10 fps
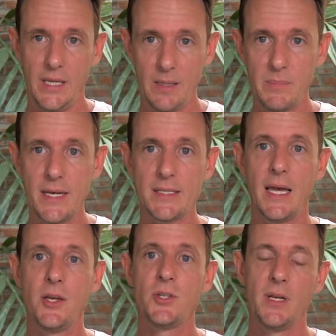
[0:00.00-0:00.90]
in
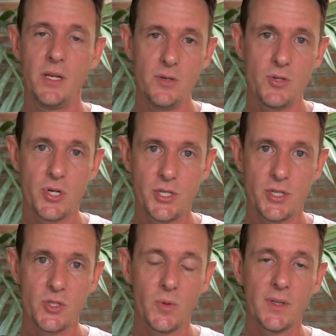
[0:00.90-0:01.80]
meditation, in
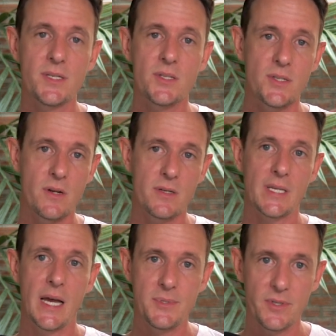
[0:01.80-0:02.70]
nutrition to elicit certain
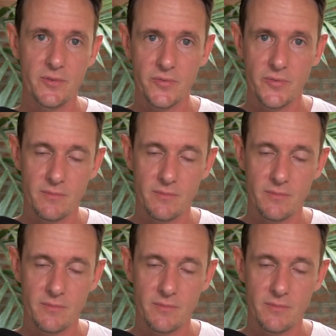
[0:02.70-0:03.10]
types of